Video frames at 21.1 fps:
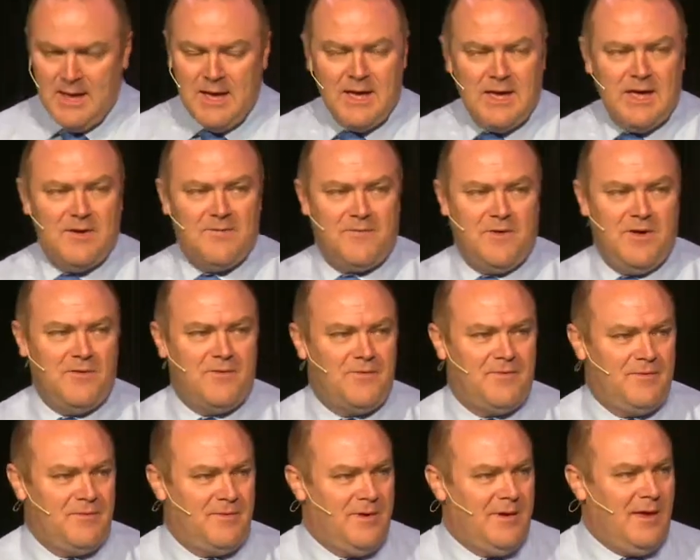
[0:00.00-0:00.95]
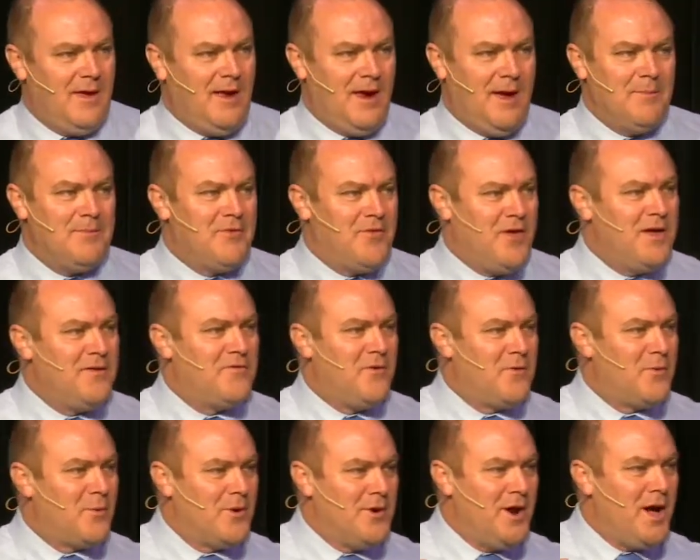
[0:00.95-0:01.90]
If, if and I'm
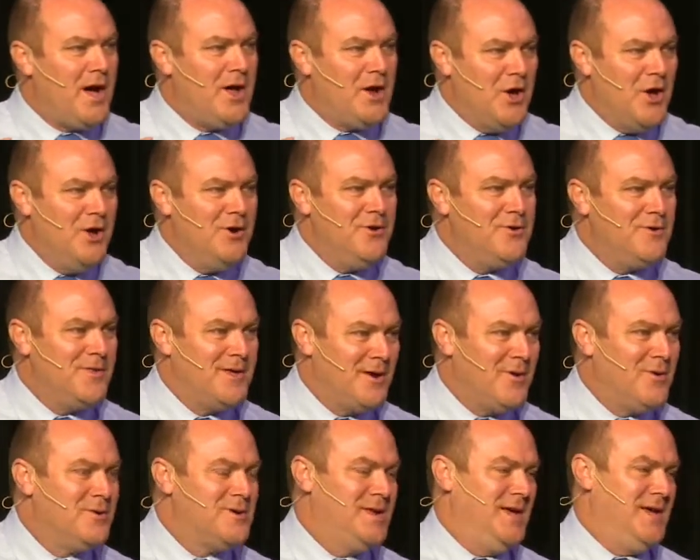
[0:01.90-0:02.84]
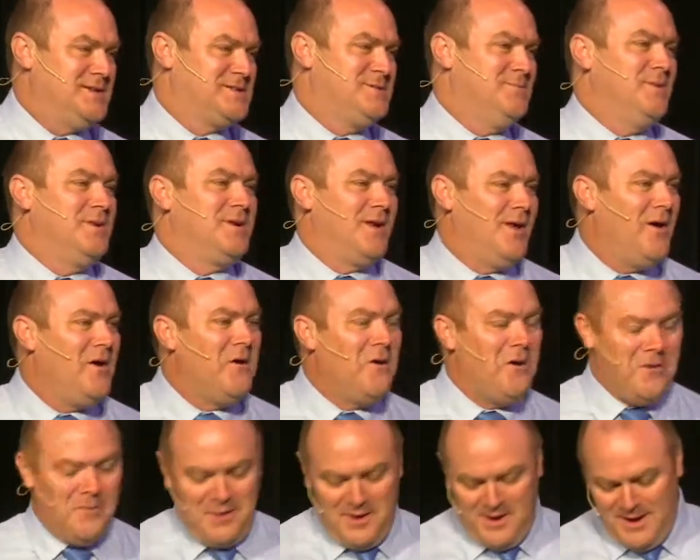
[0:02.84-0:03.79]
thankful we're not under the Old Testament
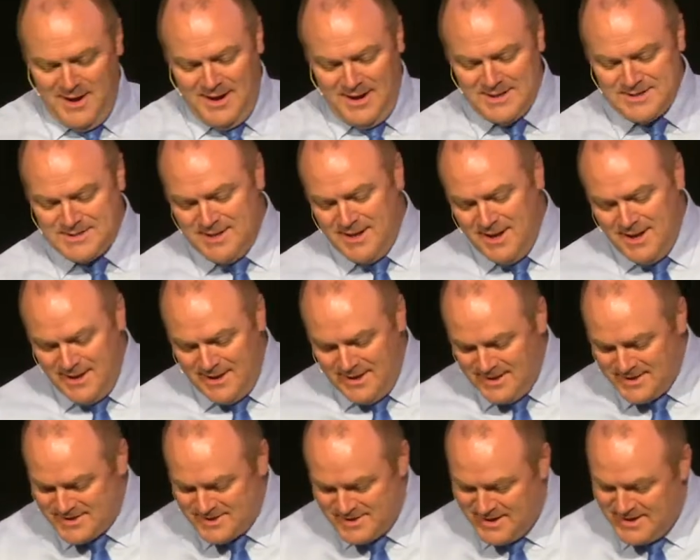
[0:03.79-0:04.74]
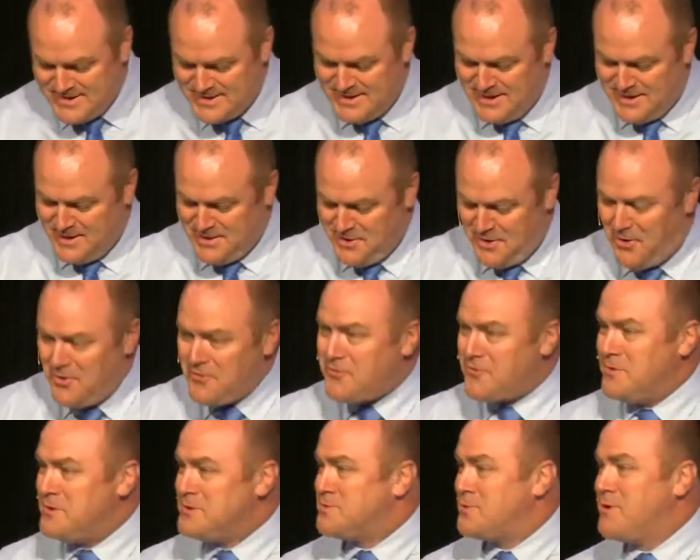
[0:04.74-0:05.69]
law because it says that
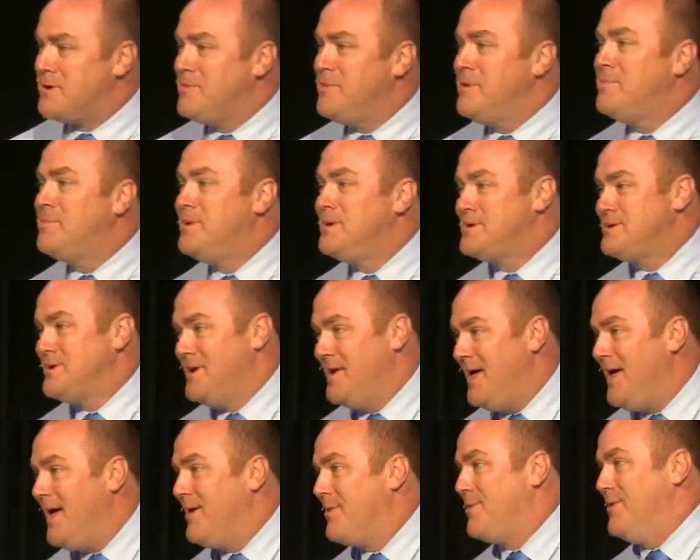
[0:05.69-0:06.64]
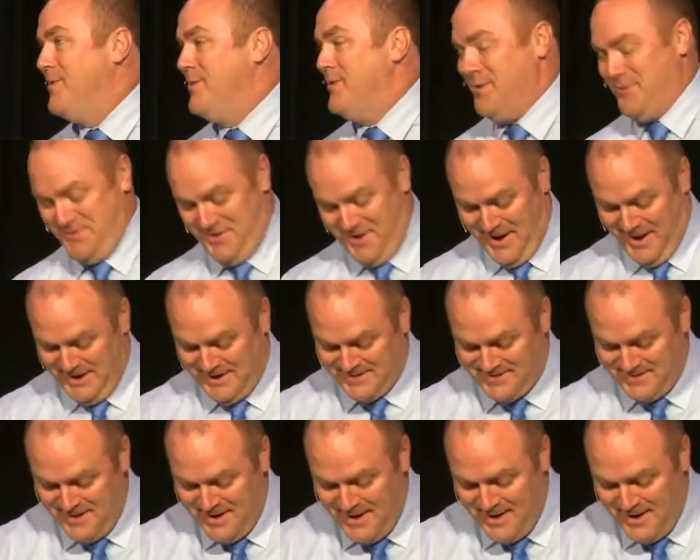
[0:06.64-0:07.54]
adulterers were to be put to death in those days.